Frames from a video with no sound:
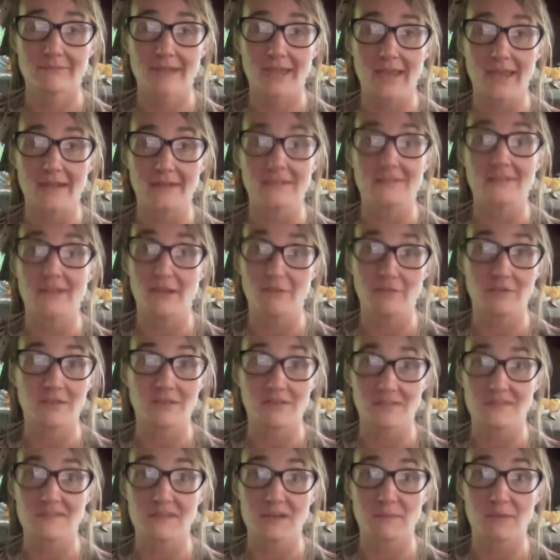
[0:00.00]
and in heaven
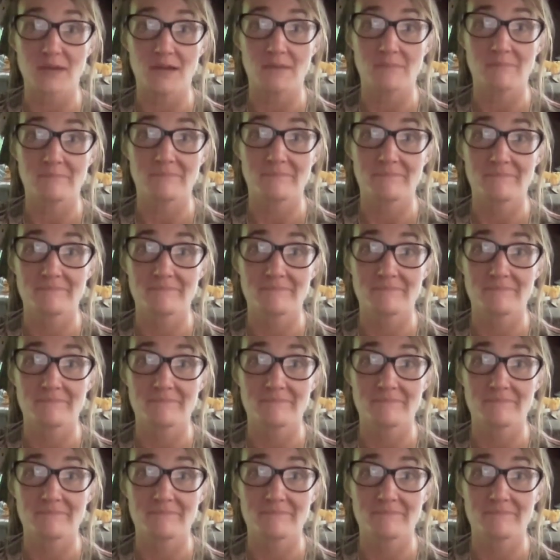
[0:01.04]
at the same time.